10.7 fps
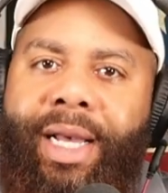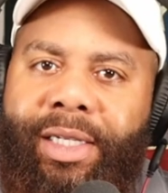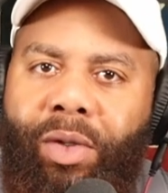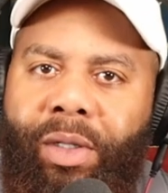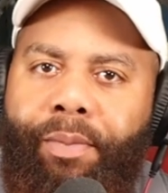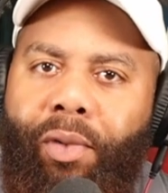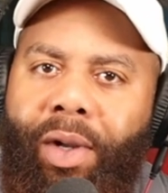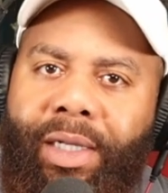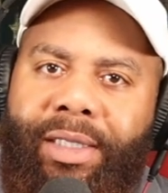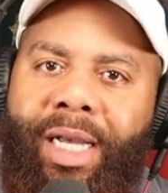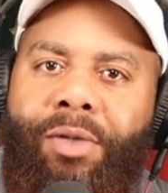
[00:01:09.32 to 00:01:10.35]
And so
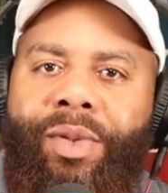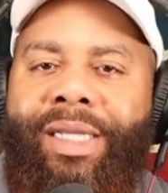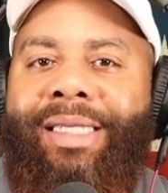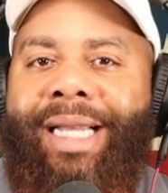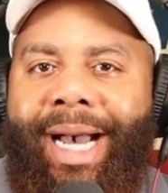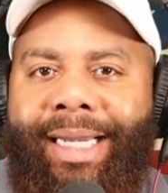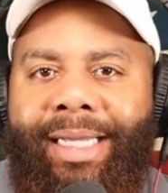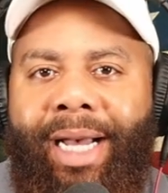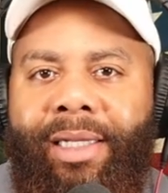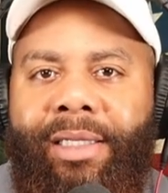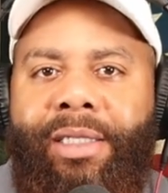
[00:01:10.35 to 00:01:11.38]
LeBron James, with his
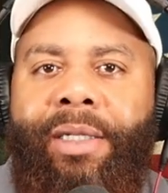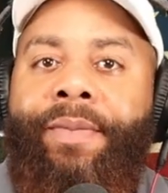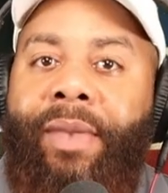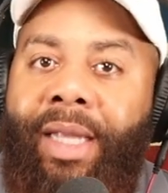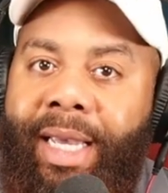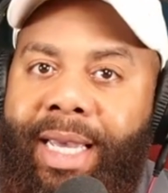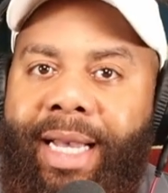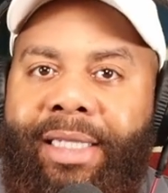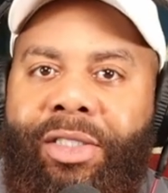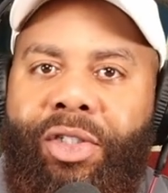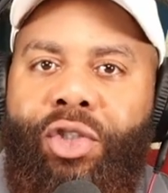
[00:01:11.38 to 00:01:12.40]
ideology, he
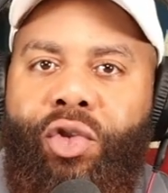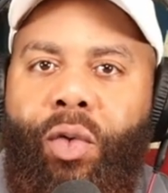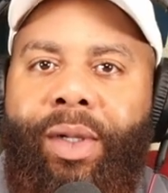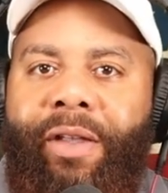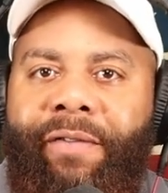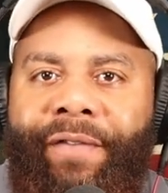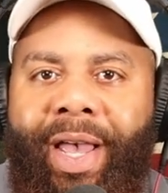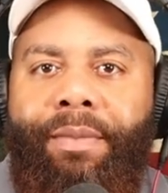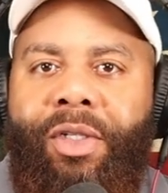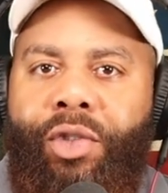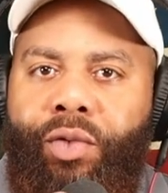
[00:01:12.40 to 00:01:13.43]
has destroyed the
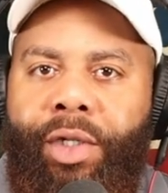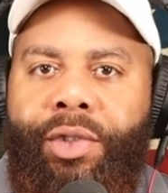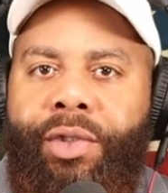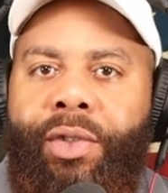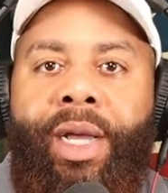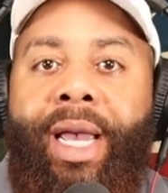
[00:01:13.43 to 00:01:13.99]
family structure